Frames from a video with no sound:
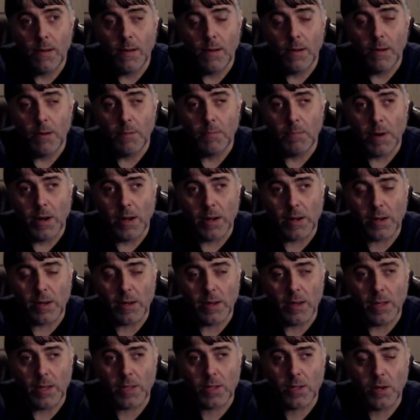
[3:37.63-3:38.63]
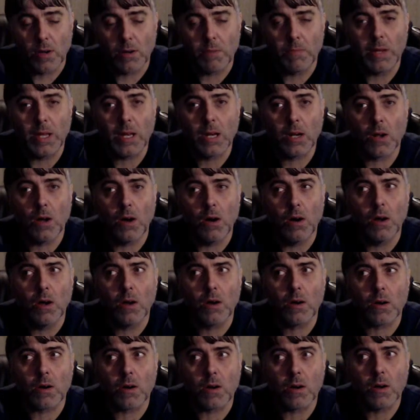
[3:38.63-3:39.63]
but it took me
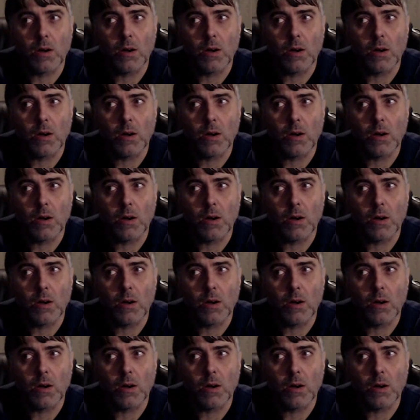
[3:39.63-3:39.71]
longer